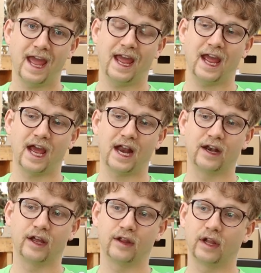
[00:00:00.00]

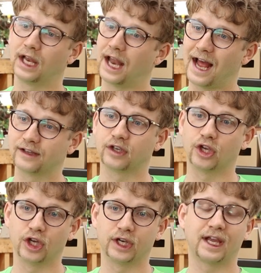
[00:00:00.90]
and lots
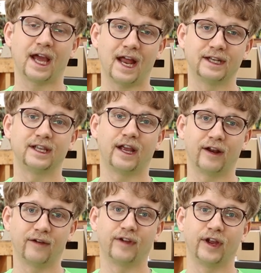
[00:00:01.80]
of good content
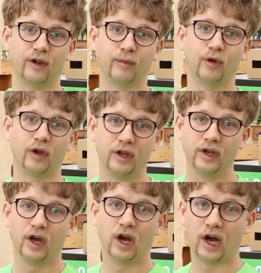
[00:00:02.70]
available
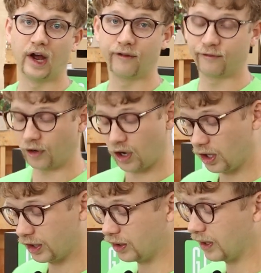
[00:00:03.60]
for
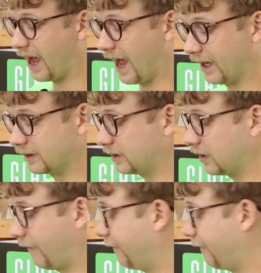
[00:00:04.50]
all you guys